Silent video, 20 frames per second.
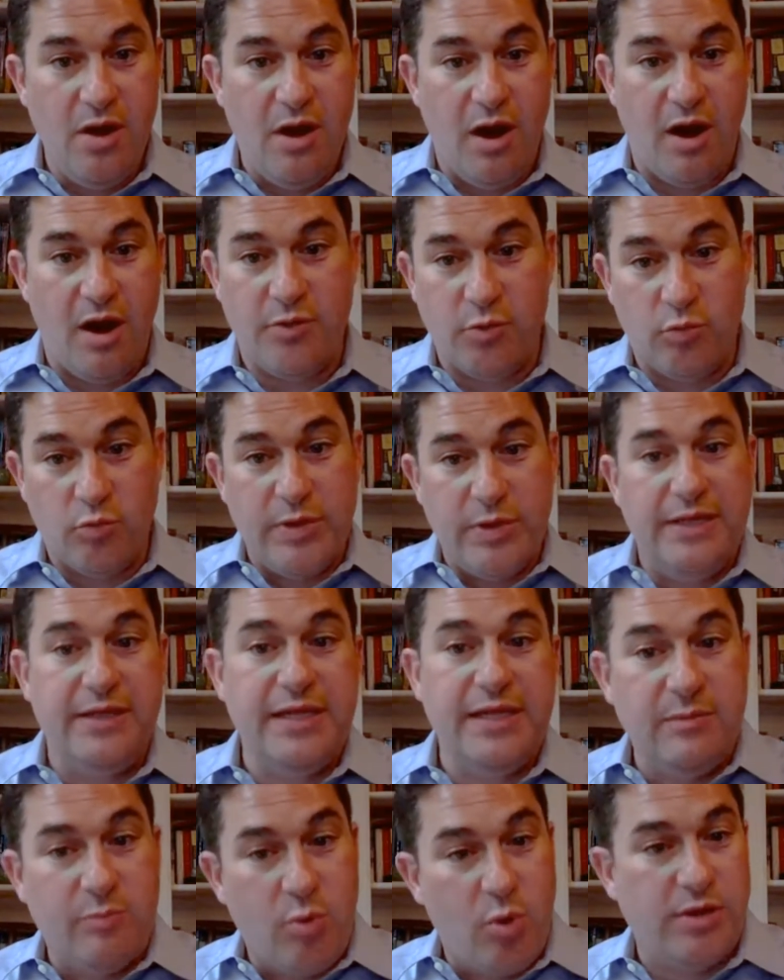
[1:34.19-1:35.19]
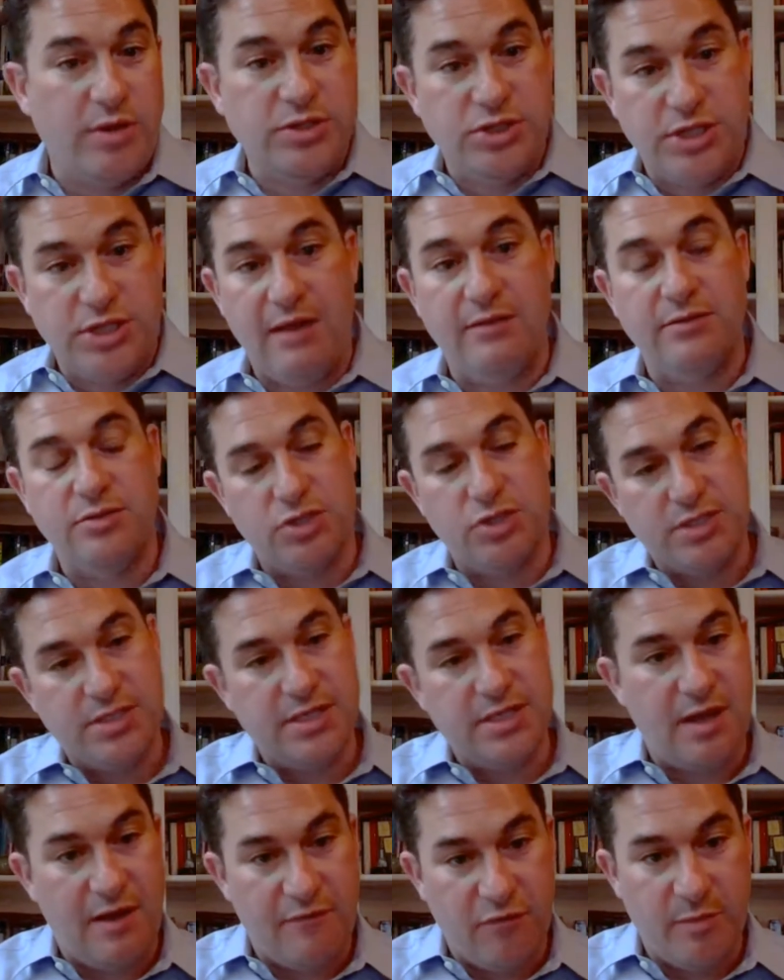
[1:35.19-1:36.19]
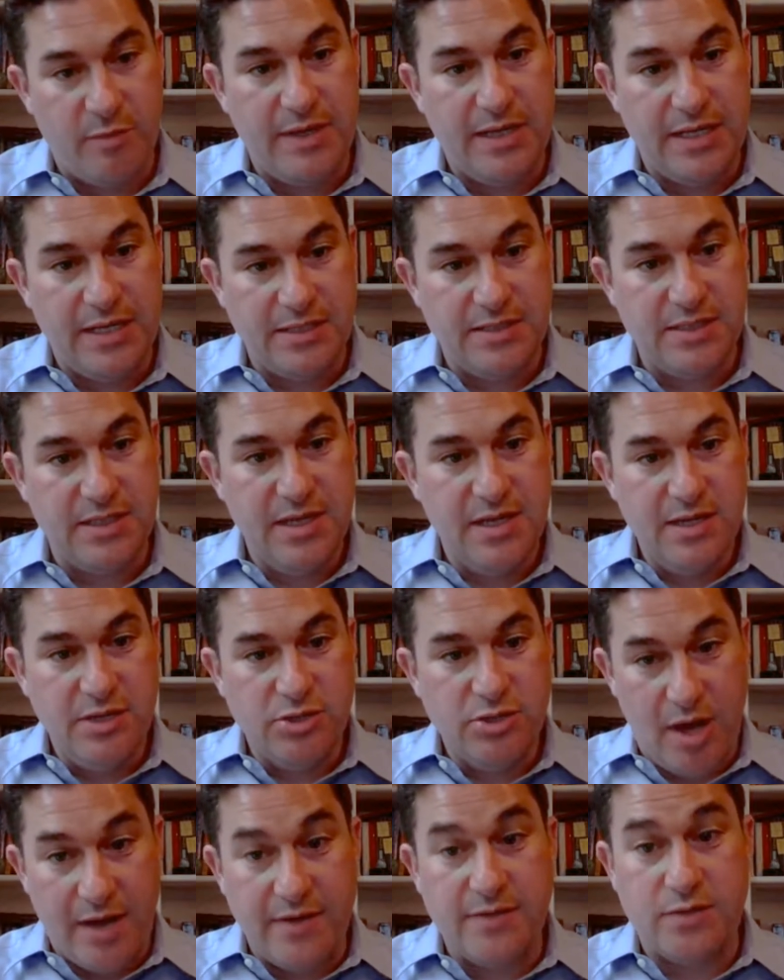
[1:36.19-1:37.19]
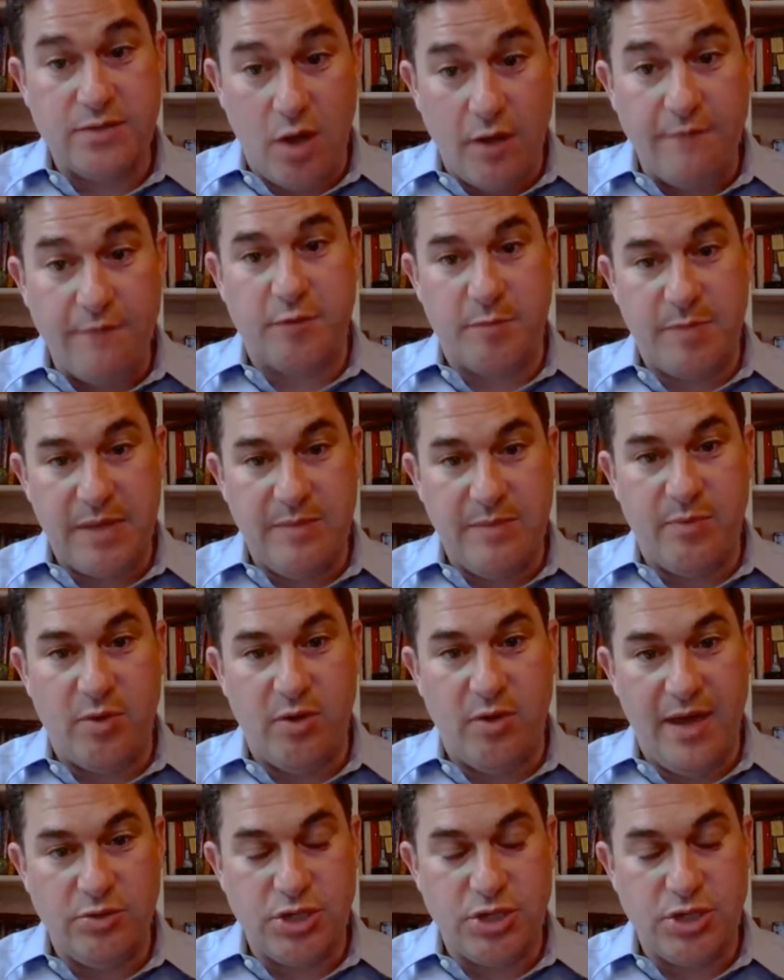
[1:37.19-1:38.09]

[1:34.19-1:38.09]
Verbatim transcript: are the really important challenges that government is trying to solve for people.